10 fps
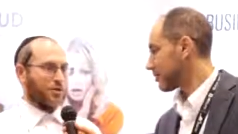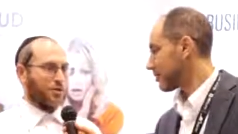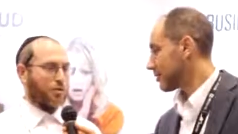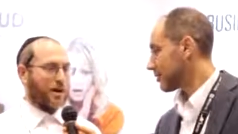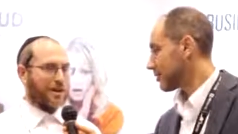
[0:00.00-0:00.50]

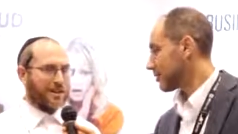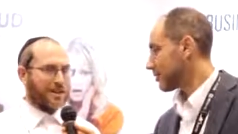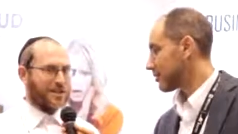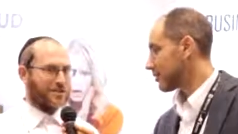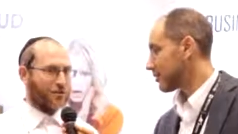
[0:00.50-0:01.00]
Speaker 1: Well,
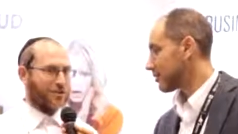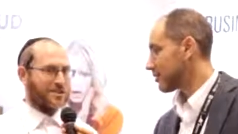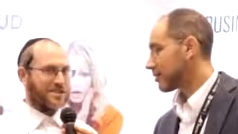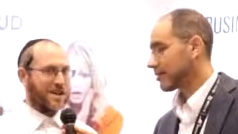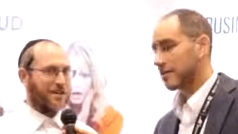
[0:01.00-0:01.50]
these
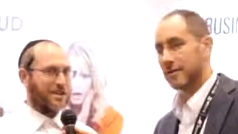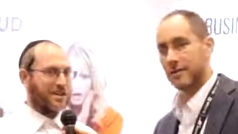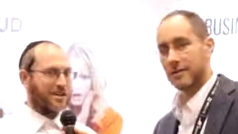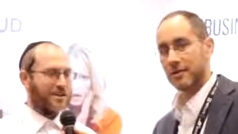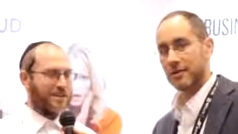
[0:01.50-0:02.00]
fraudsters out
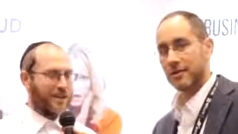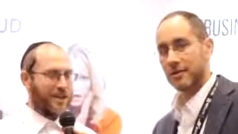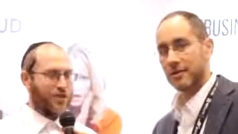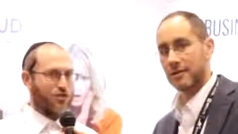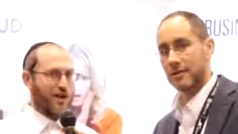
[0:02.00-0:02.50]
there,
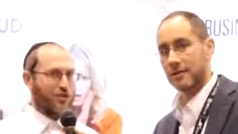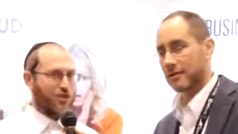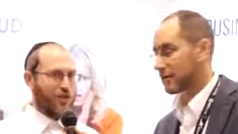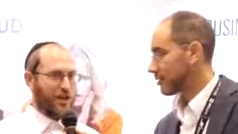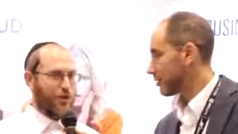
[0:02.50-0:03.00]
they'll try
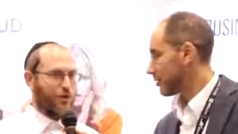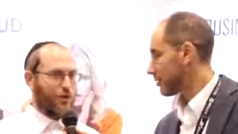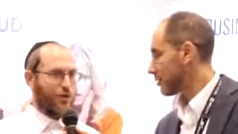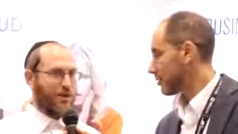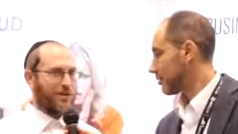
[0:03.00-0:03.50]
to trick you
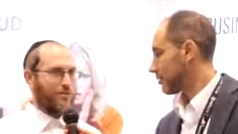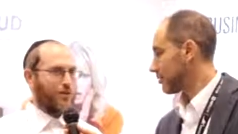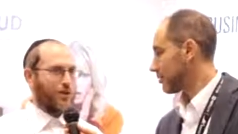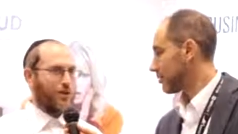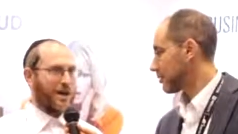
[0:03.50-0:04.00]
with all
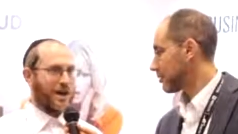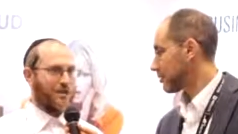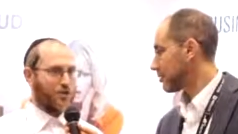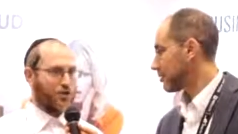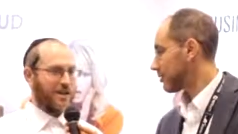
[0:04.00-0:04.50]
with all
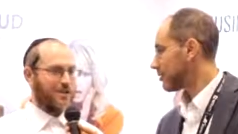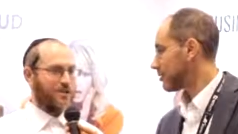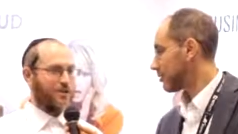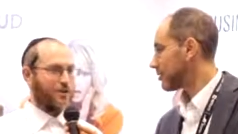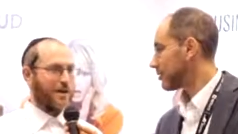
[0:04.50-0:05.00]
kind of
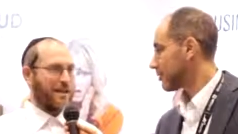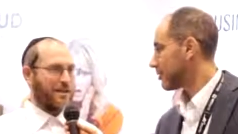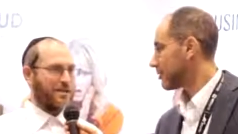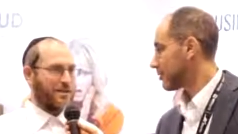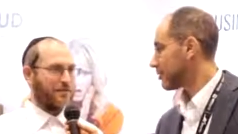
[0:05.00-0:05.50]
tricks to
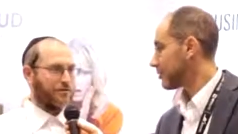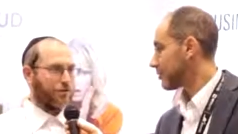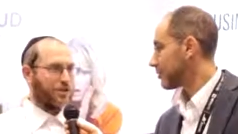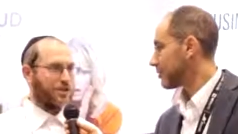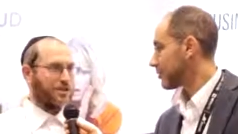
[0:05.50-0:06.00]
make this uh,
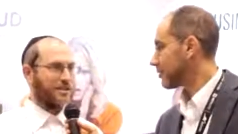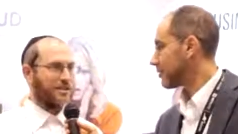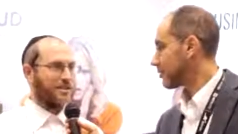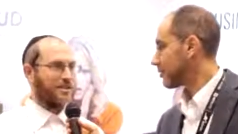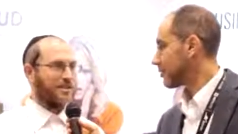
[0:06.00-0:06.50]

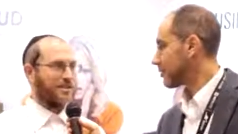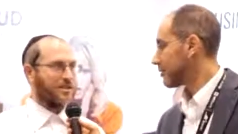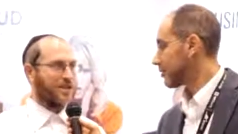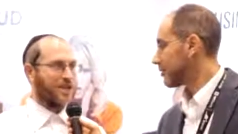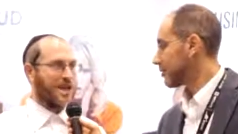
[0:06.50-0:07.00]
fraudulent uh,
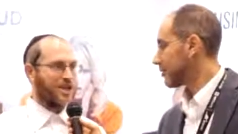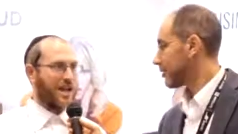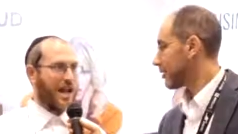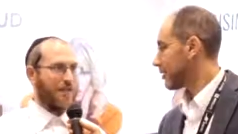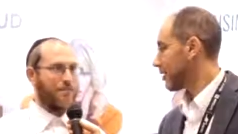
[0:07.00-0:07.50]

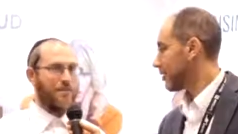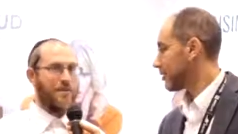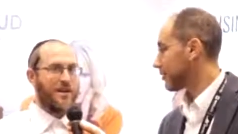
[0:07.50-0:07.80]
transaction happen. Yeah.